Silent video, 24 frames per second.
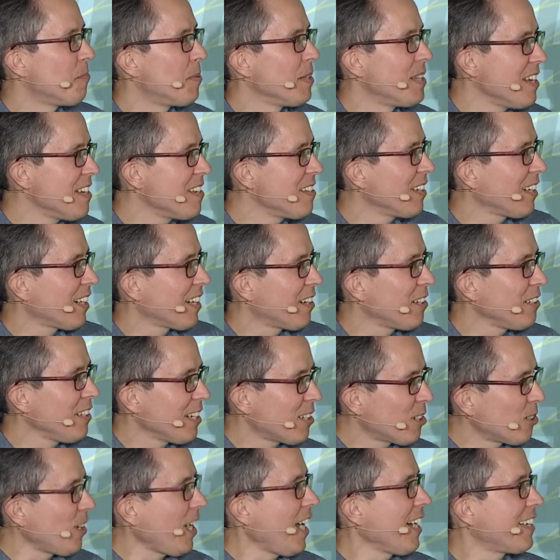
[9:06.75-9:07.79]
But then, you're
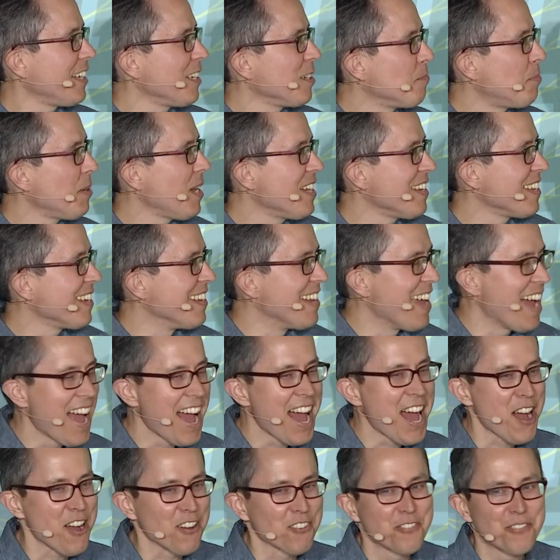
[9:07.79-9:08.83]
cracking Penny in
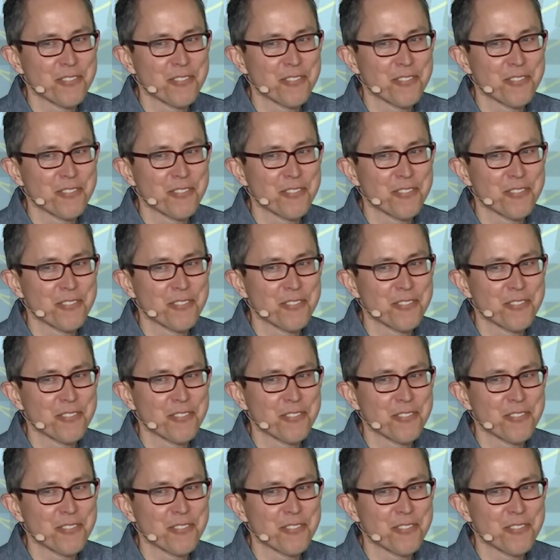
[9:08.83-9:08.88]
half,